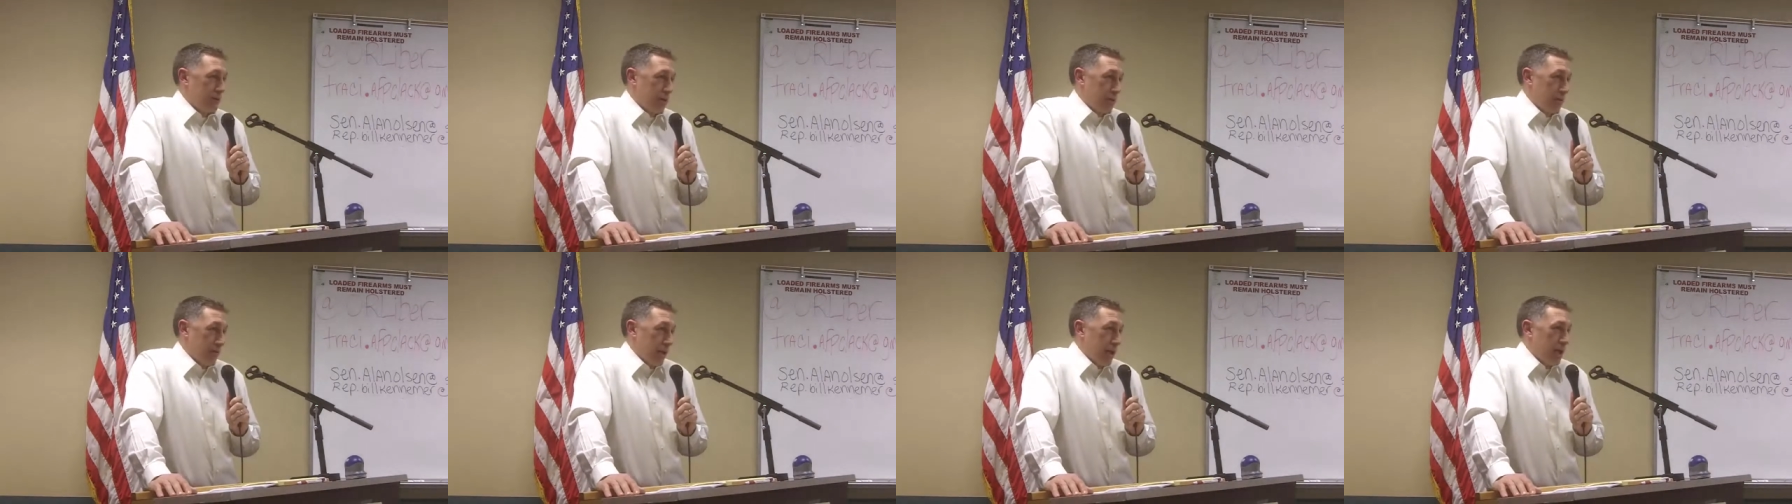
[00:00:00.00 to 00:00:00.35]

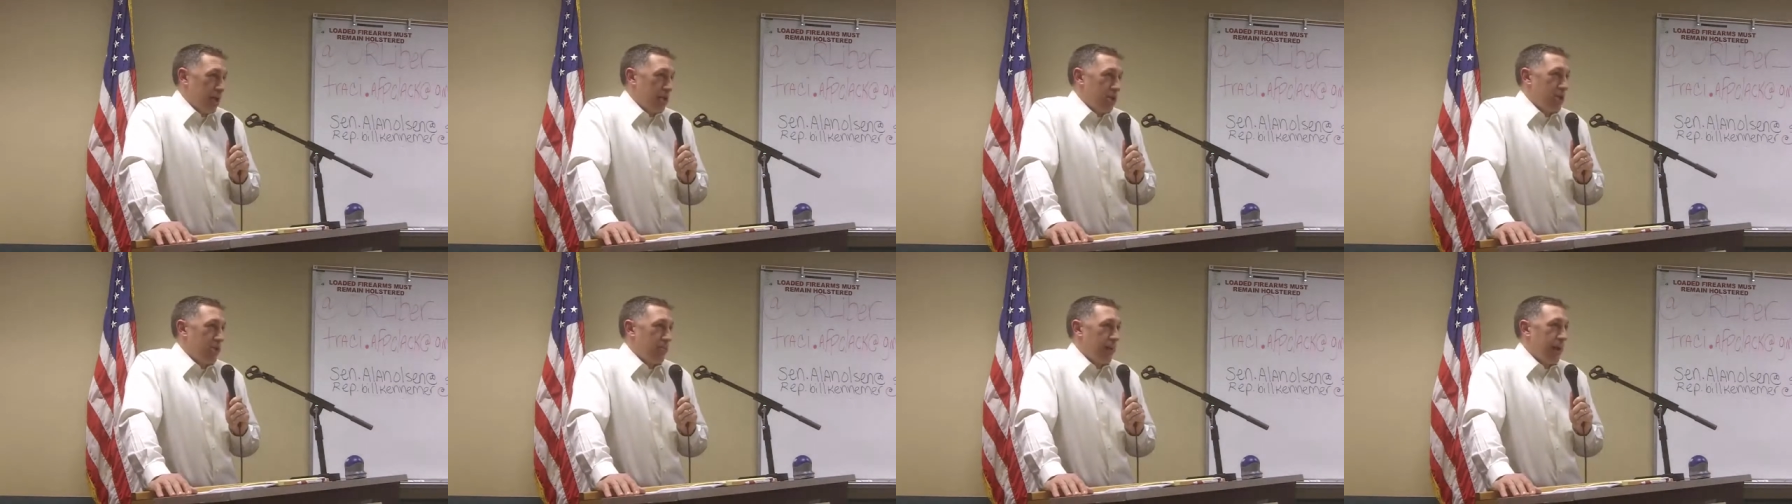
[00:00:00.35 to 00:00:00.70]
you, know, they
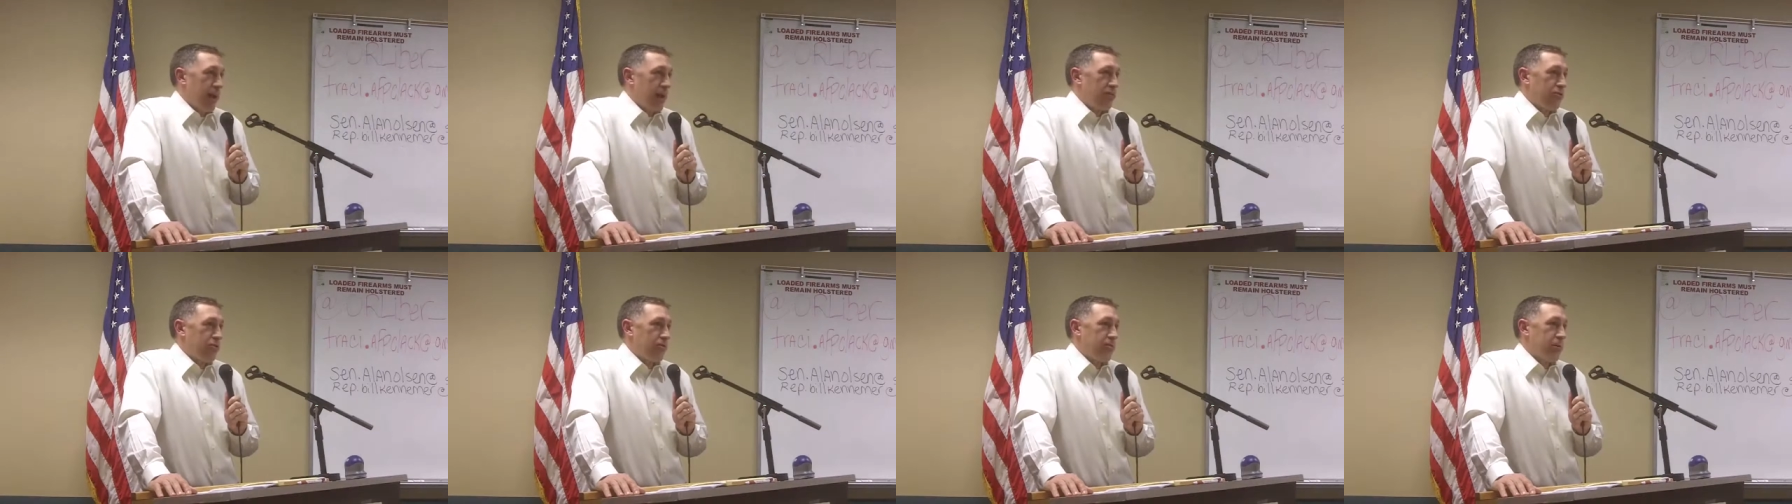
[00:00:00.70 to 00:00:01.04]
called it the
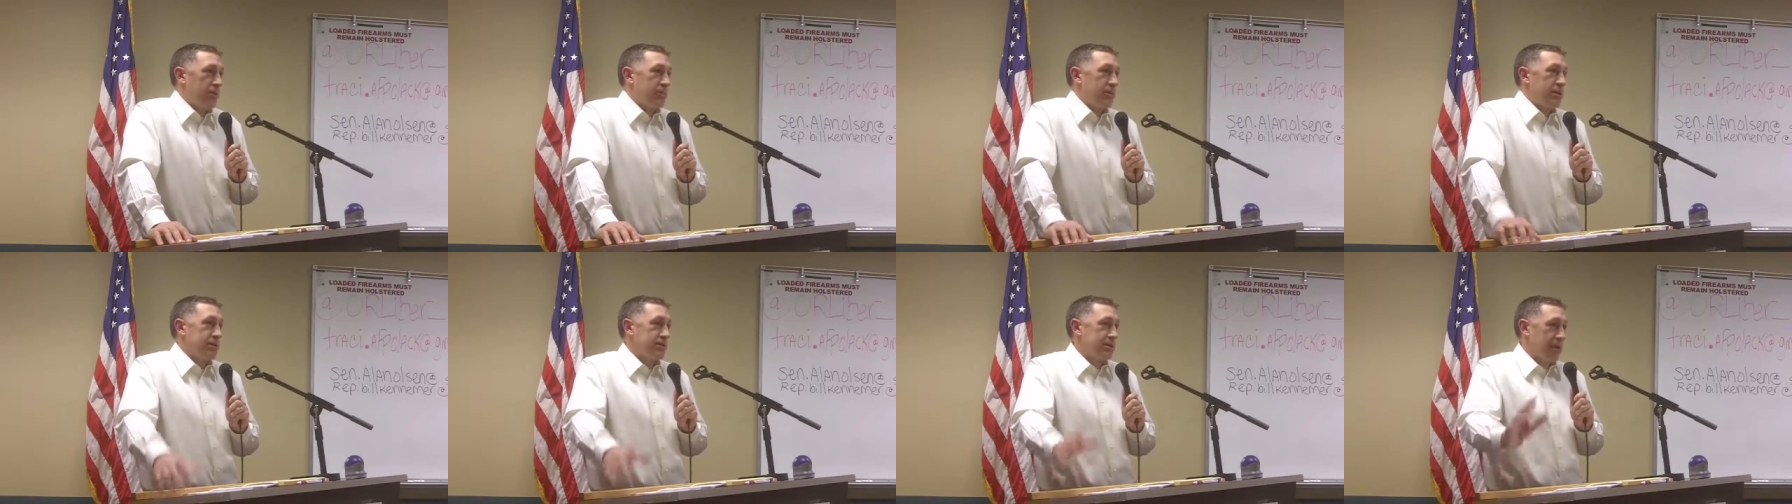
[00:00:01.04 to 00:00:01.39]
bathroom
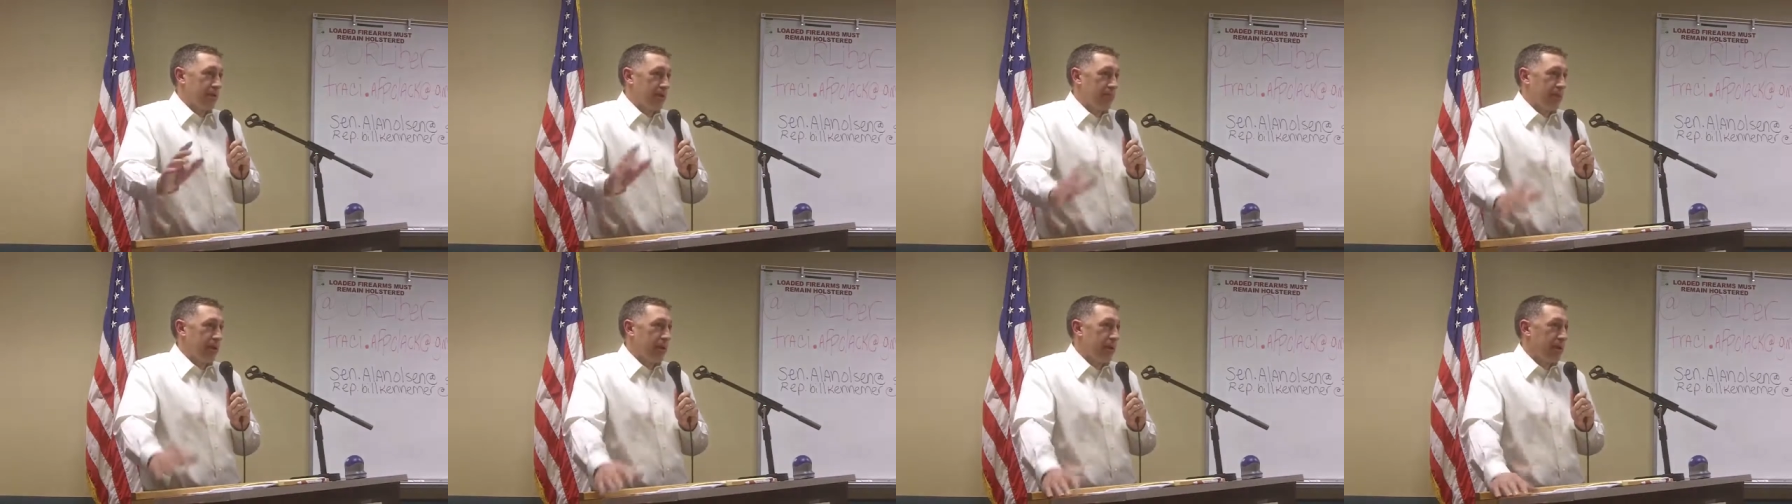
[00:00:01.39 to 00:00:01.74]
bill because
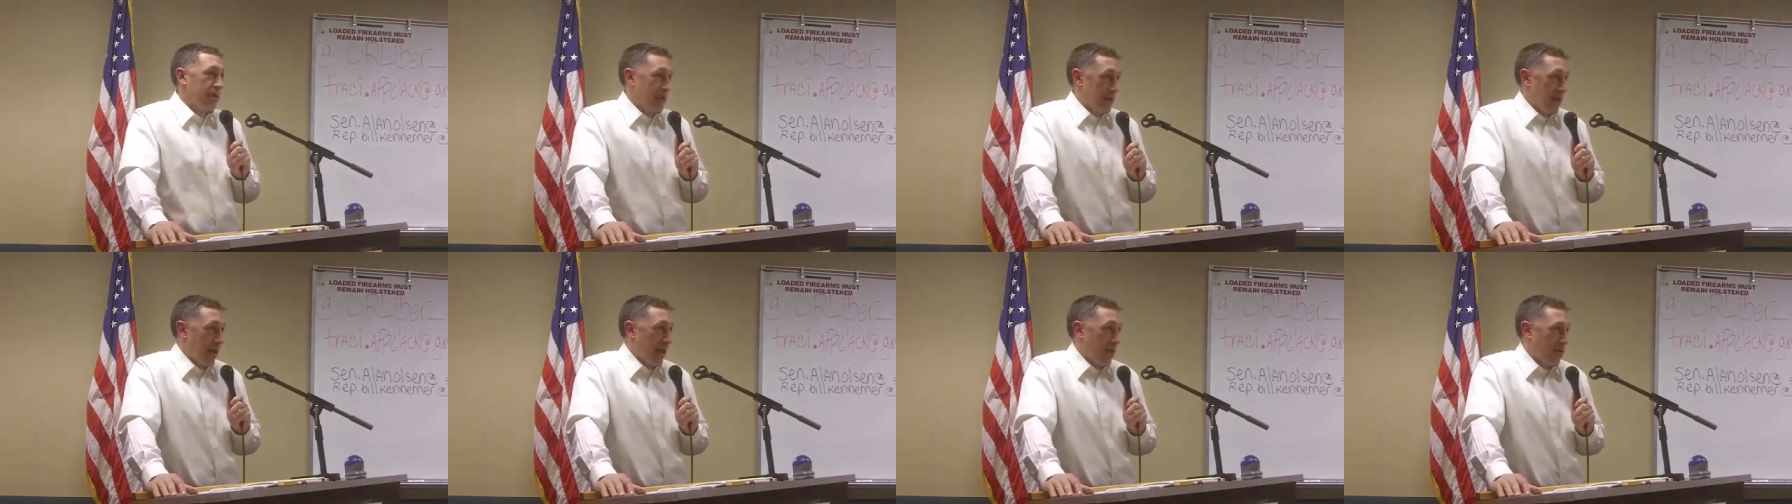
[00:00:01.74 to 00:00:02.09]
anybody
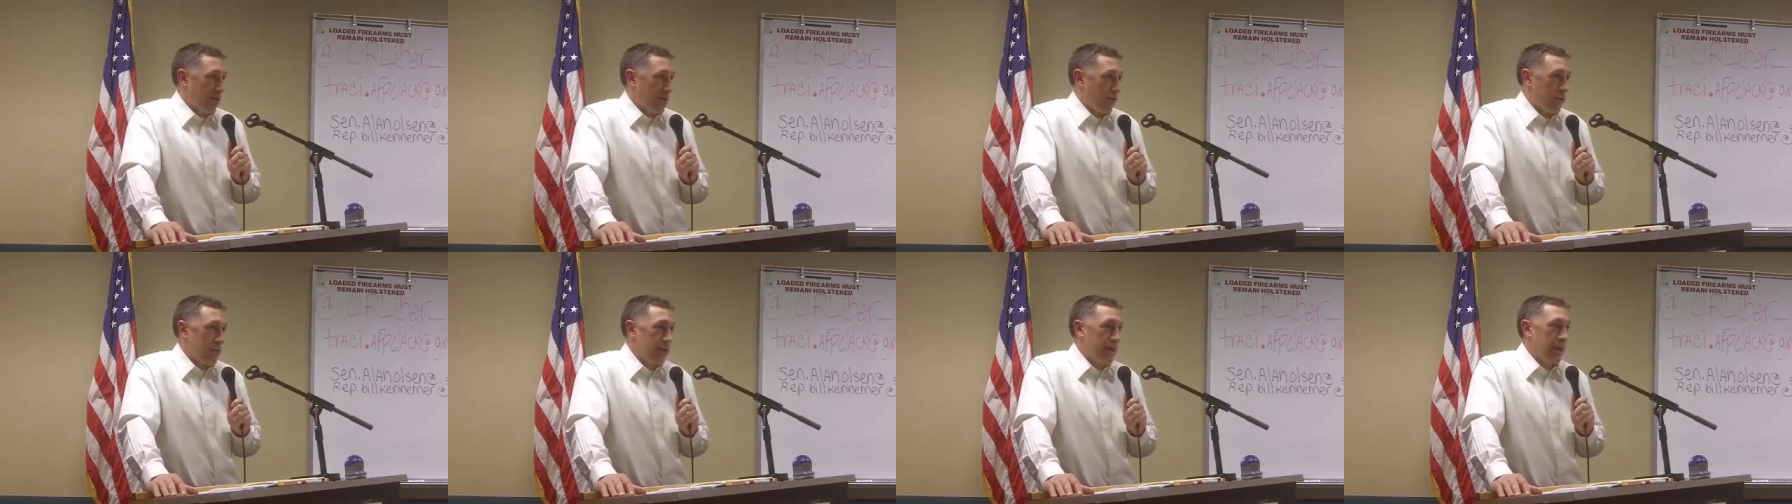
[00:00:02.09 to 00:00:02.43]
can now
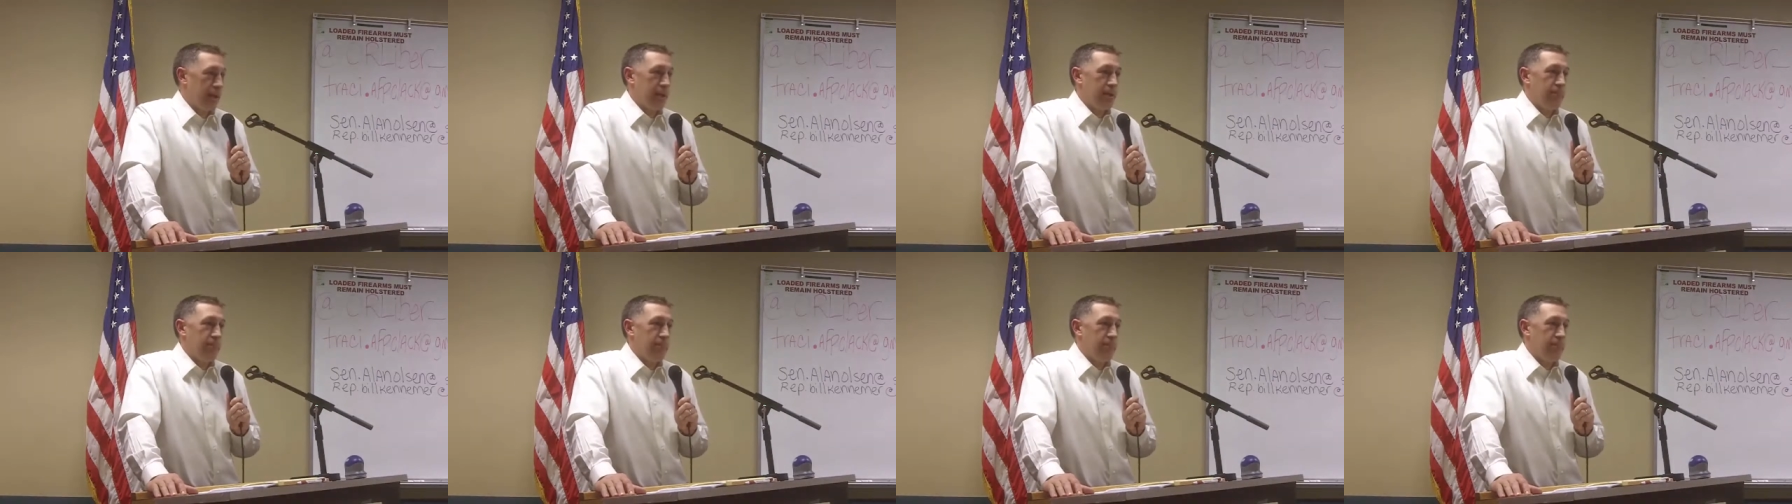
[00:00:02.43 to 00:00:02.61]
go into